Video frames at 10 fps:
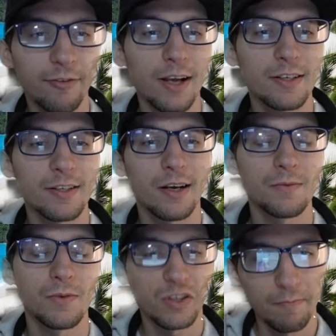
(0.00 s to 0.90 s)
it comes with
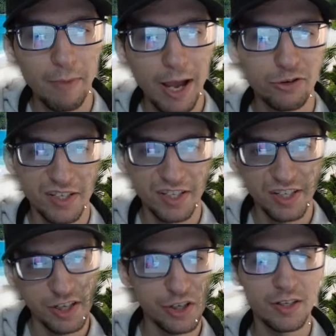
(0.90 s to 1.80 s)
some matte
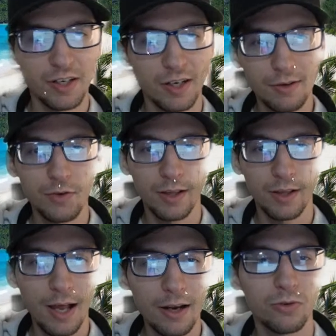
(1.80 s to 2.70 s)
transitions, it comes with a lot of
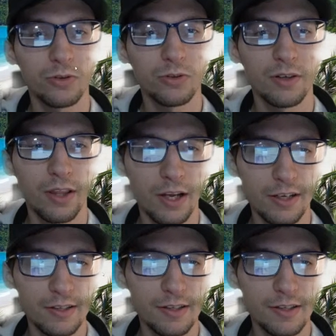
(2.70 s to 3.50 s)
cool different things.